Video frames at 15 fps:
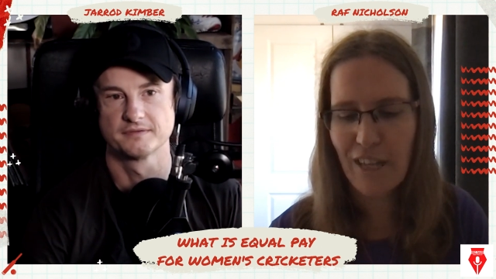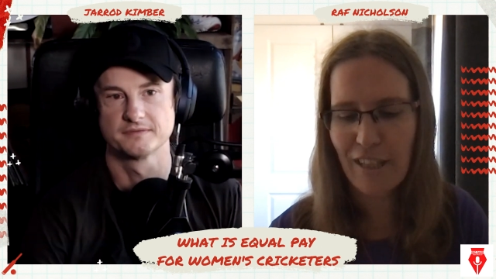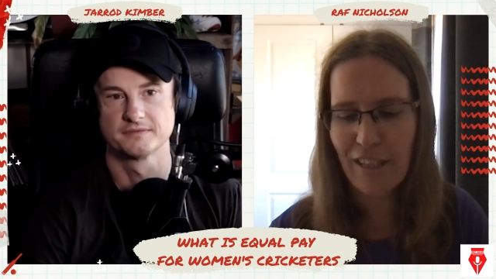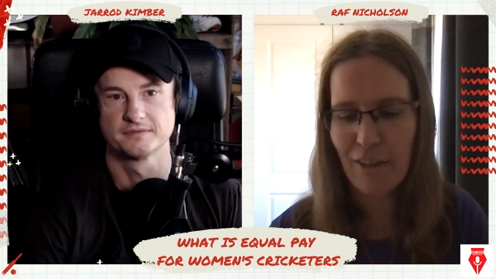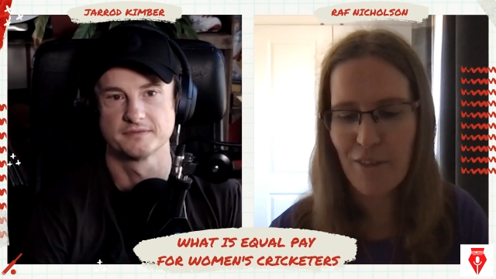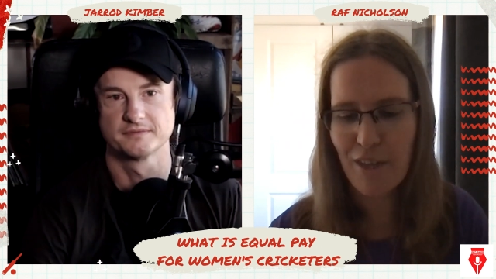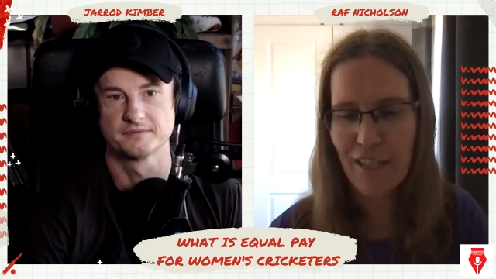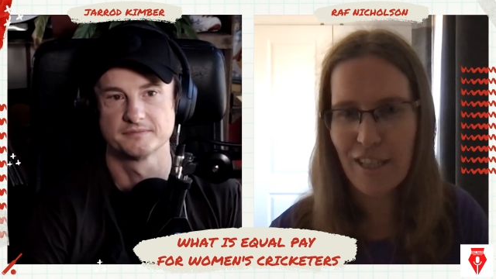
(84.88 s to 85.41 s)
Speaker 1: and I
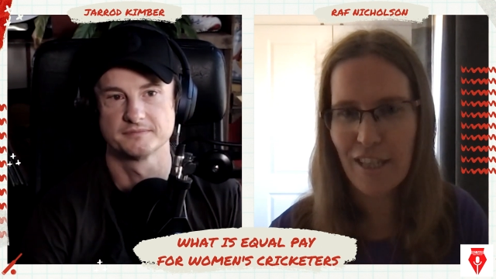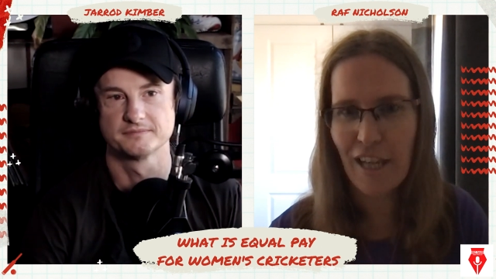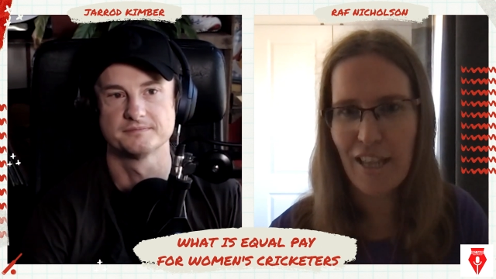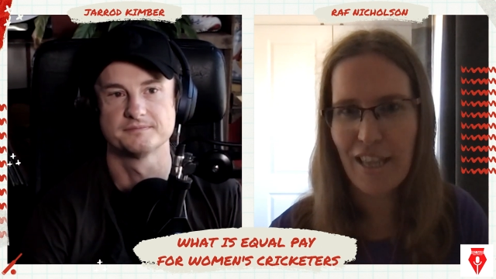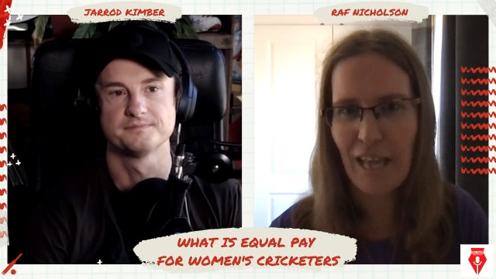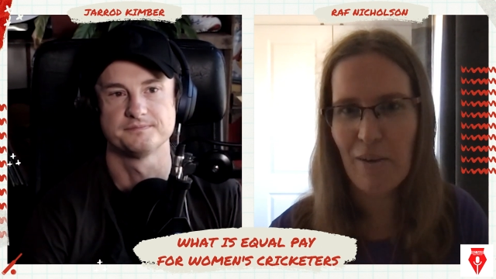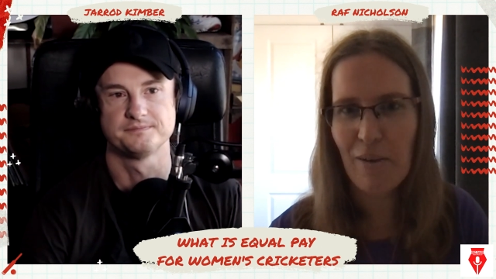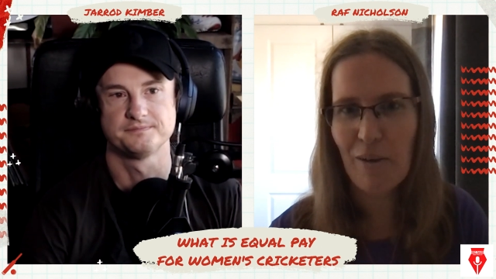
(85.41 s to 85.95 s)
think that
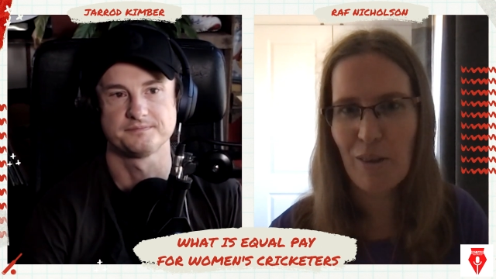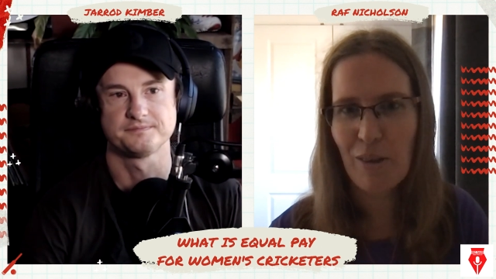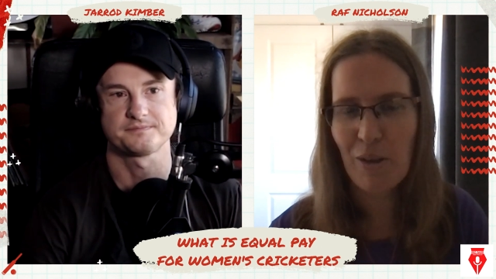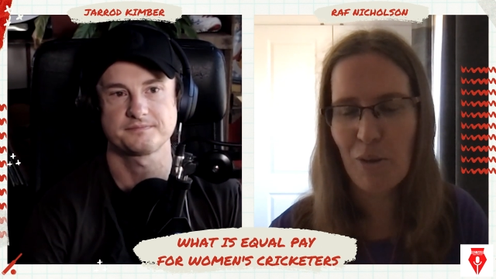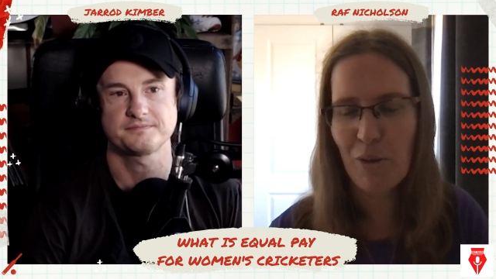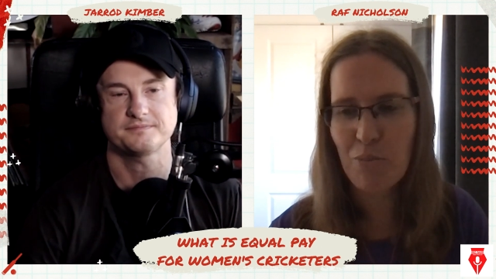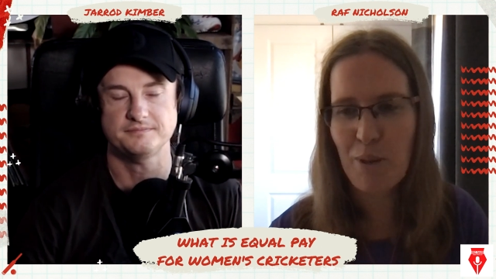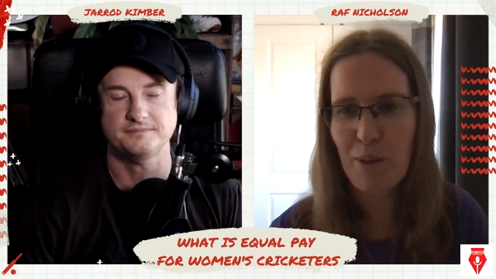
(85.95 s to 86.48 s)
there are
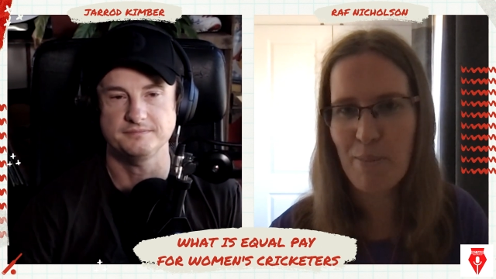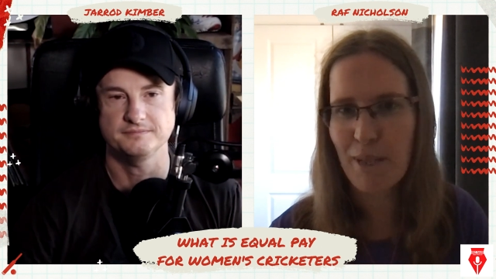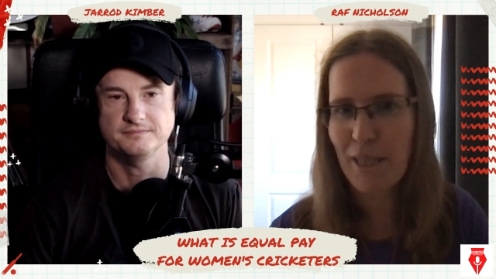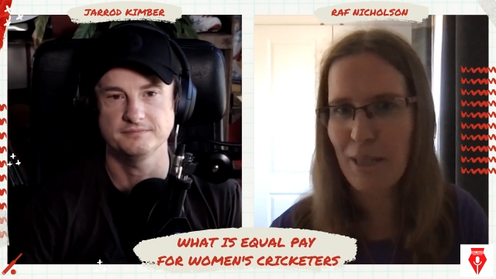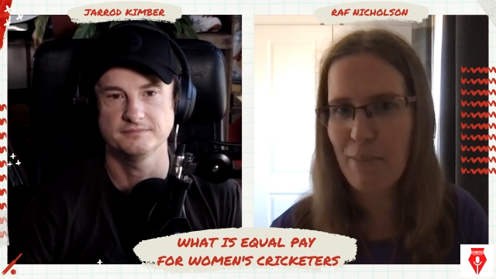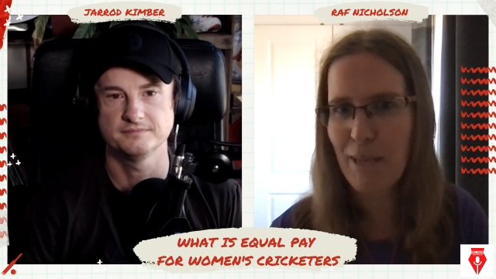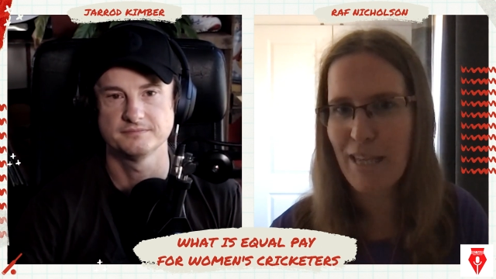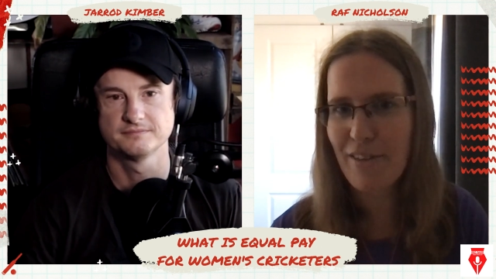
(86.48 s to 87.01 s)
lots of people in
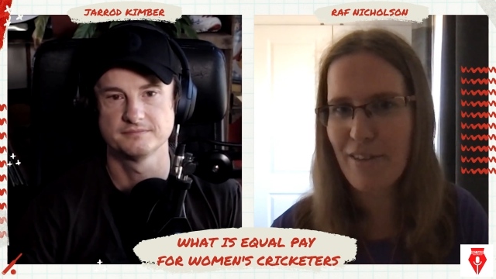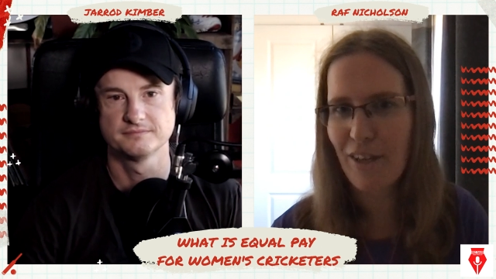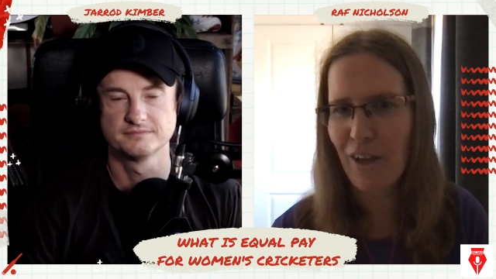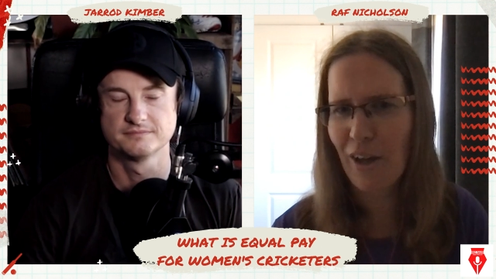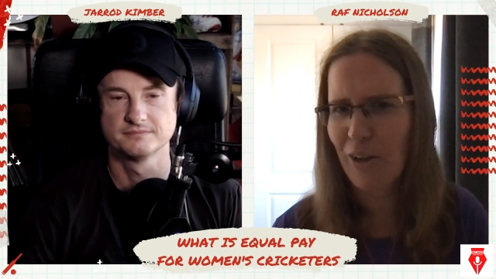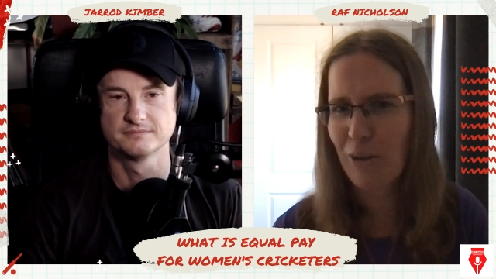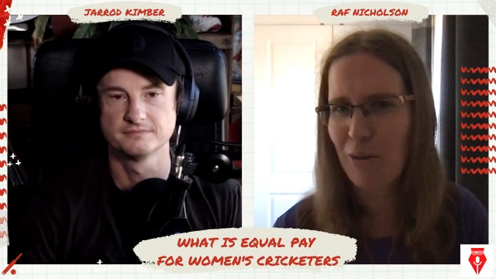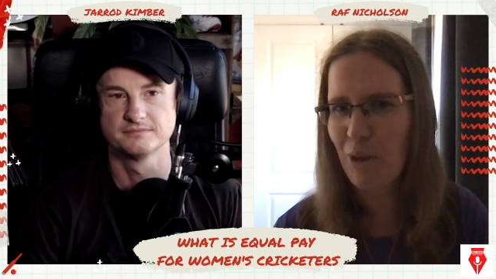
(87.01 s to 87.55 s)
the
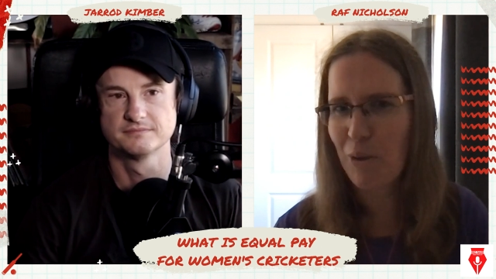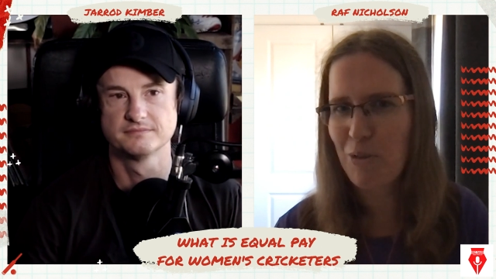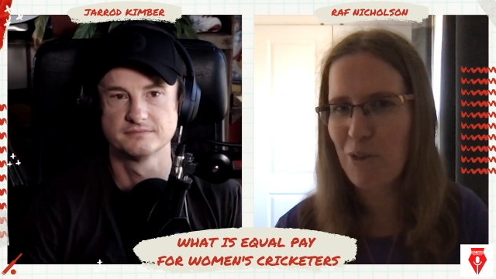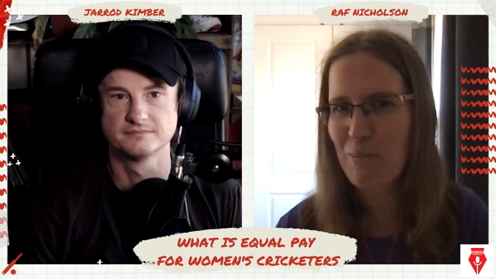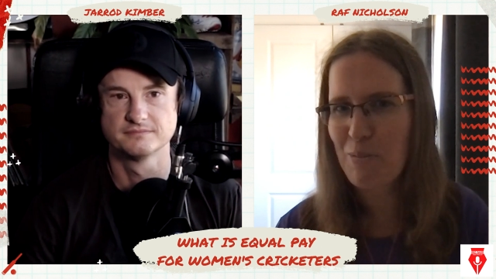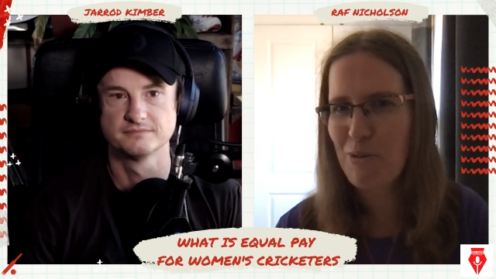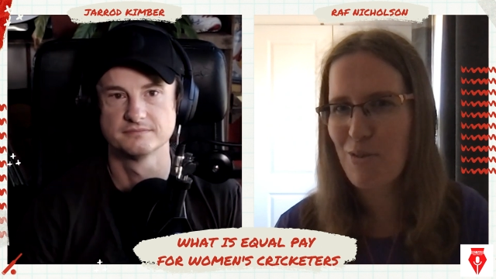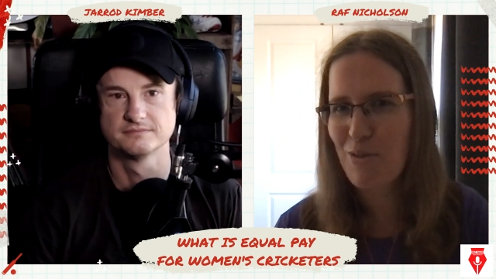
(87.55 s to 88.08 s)
media who don't seem to